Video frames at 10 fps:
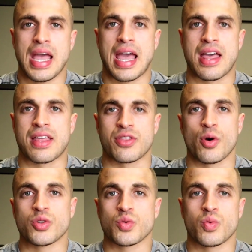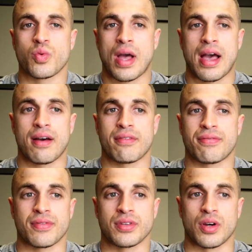and those who have,
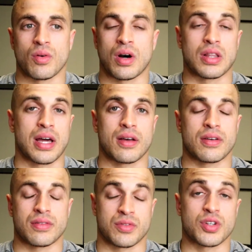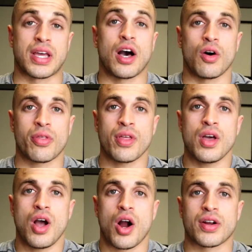you know, a lot of good health
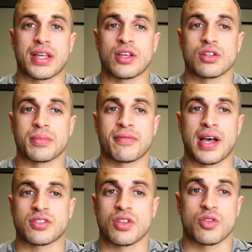are going to heal a little bit faster